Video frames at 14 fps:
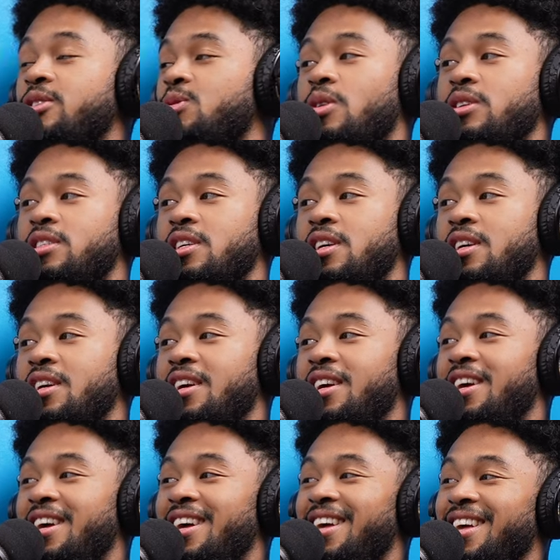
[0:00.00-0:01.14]
just want to see
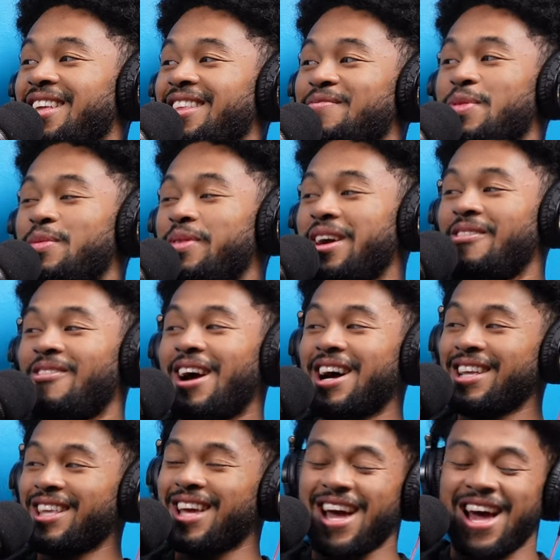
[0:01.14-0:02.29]
it? People get
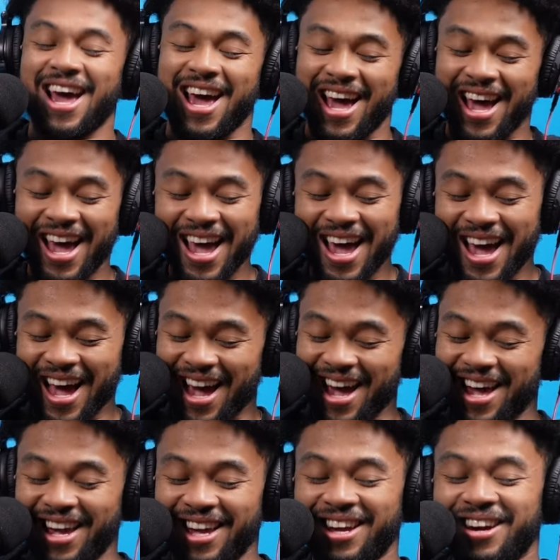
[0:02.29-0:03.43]
rocked. Yeah,
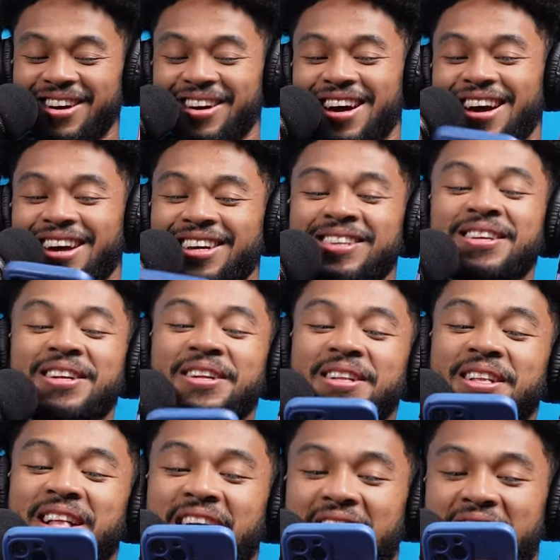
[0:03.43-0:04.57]
hey yo, all right,
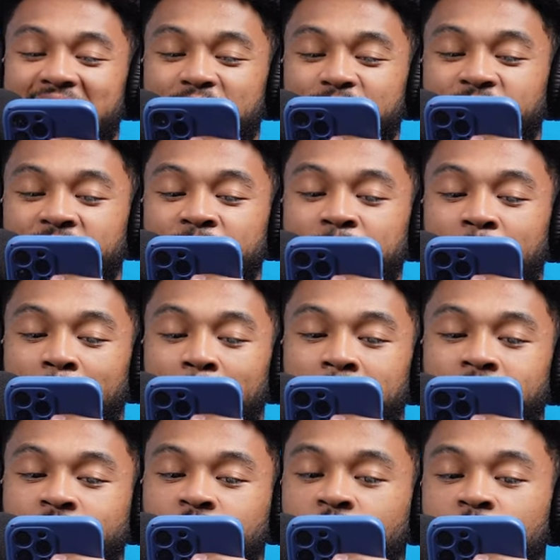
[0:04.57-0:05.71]
all right, bro.
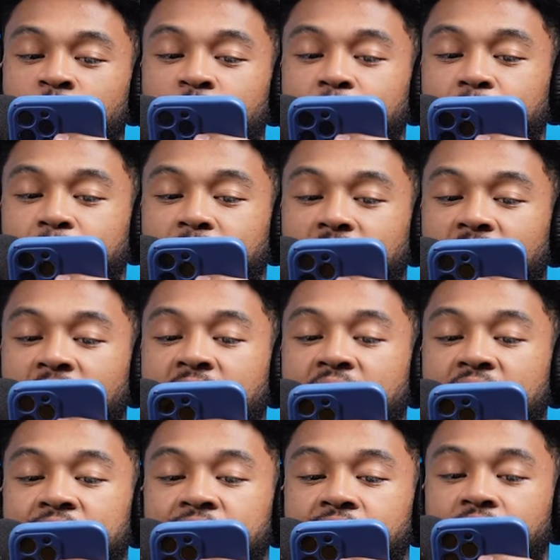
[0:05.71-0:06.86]
So I
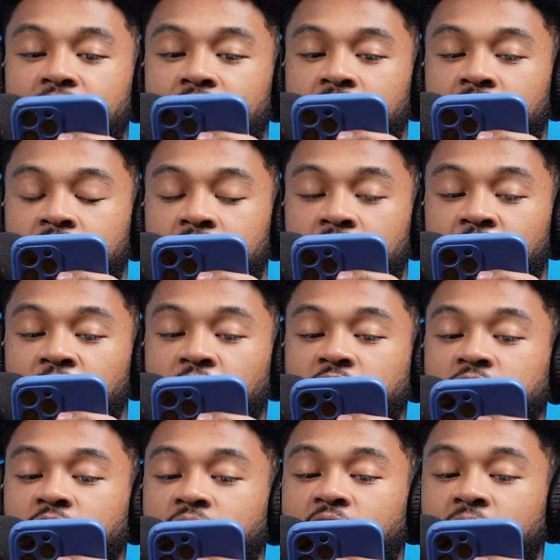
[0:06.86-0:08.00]
have uh
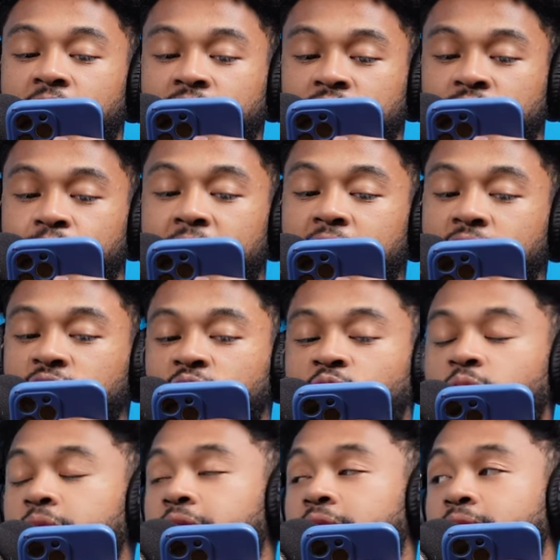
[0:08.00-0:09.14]
fictional characters boxing
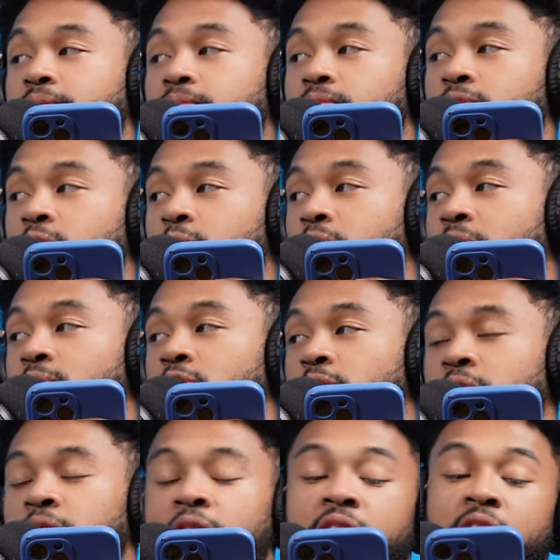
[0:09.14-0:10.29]
royale. So what okay. I'm
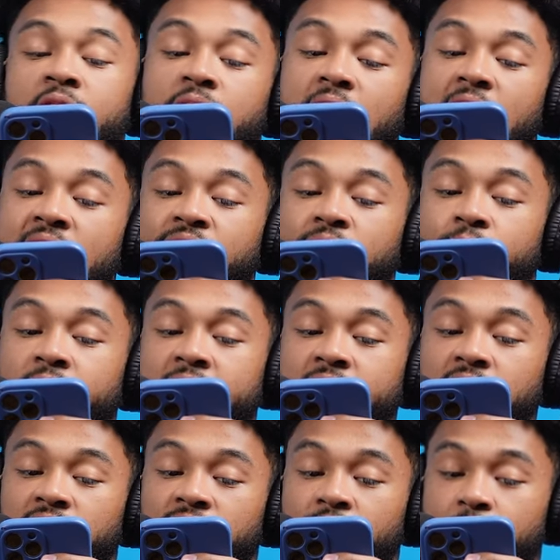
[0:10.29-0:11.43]
doing, I have a
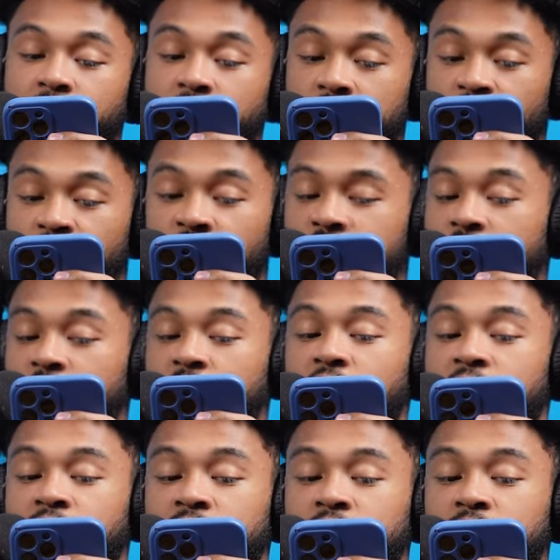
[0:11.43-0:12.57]
bracket of a bunch of fictional
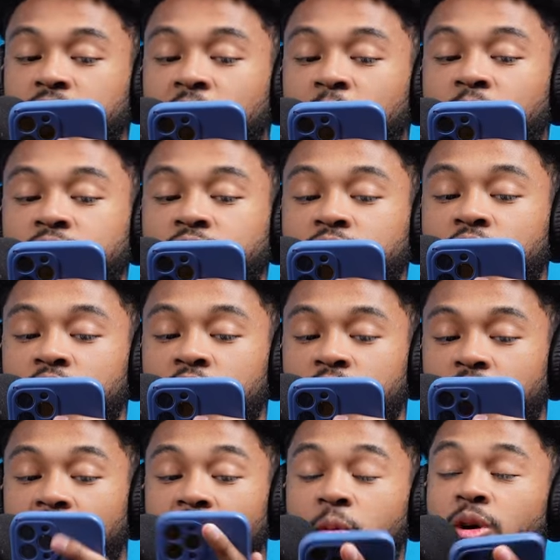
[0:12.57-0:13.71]
characters, and I want you to know.
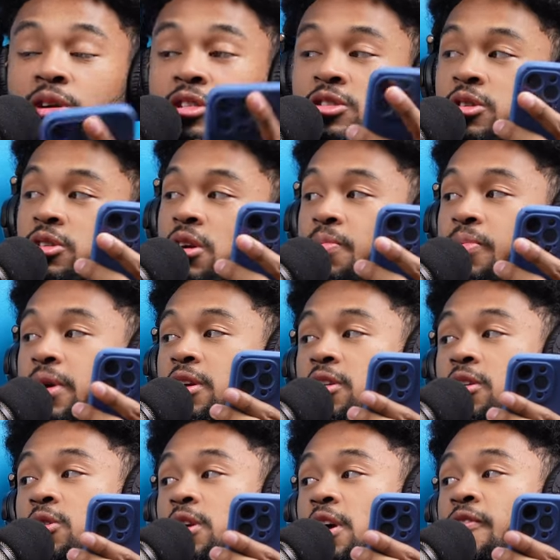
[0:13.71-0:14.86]
I want to know your opinion
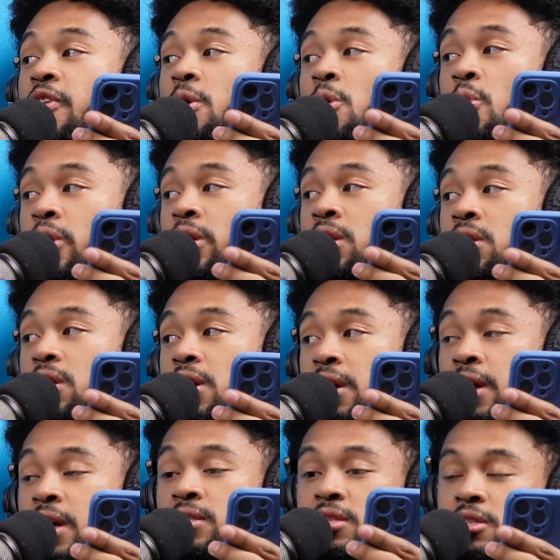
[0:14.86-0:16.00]
on if they will win
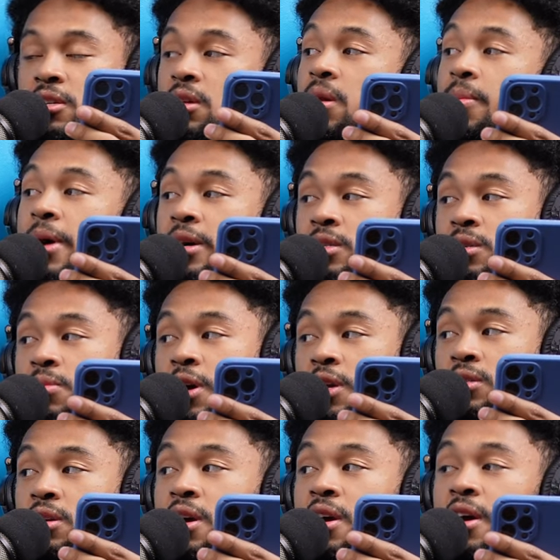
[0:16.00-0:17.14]
against each other in a boxing
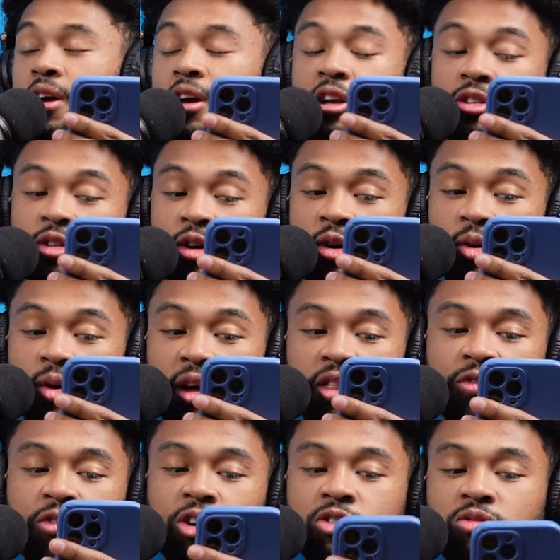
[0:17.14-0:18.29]
match. Okay. So in the
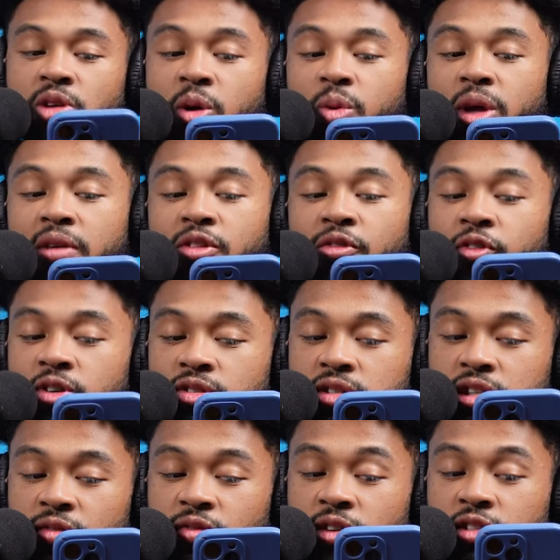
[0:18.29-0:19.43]
first round, we have the first
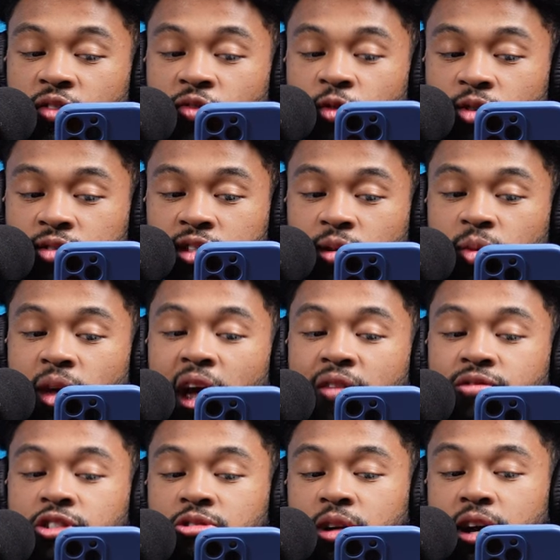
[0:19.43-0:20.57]
seed versus the fourth seed. We have
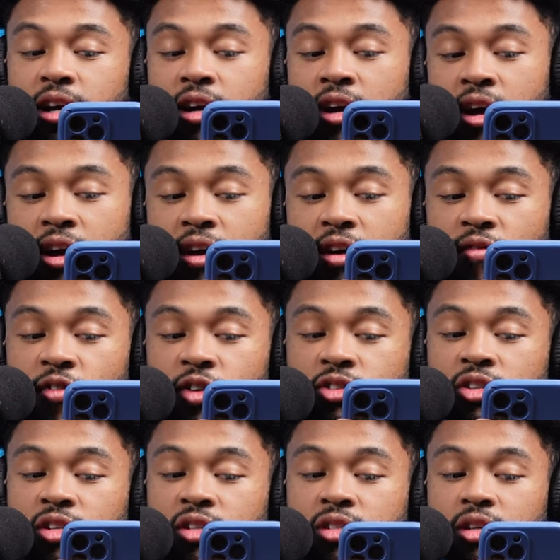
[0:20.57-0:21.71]
Shrek
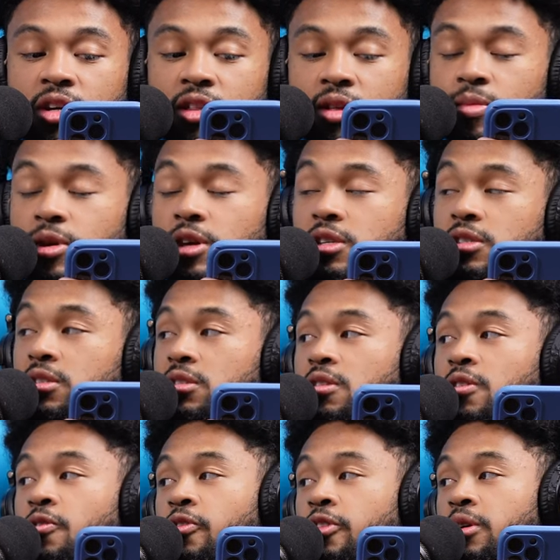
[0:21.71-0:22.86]
versus the Beast
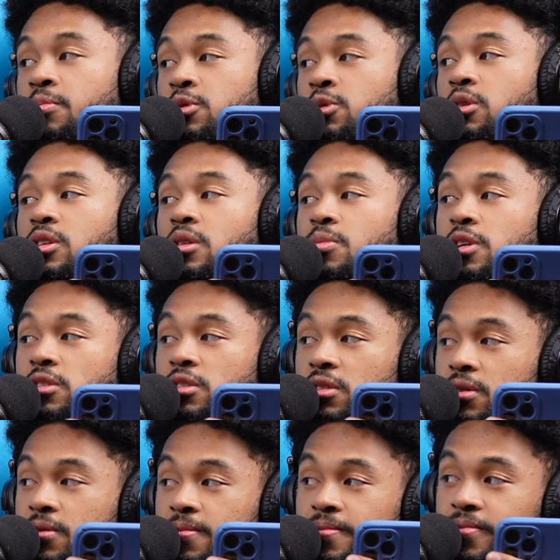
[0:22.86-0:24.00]
from Beauty and the Beast,
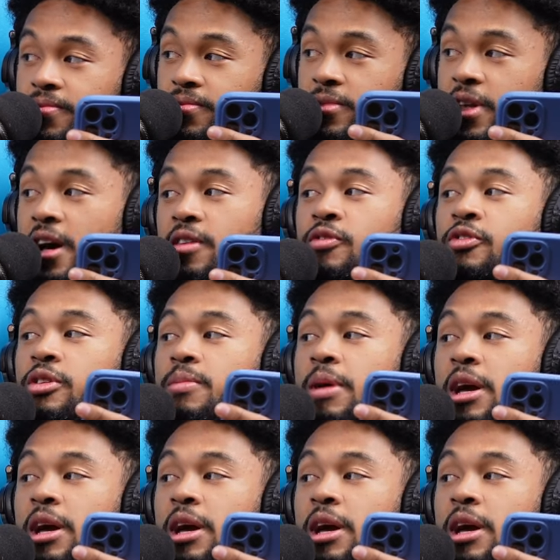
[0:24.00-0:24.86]
not from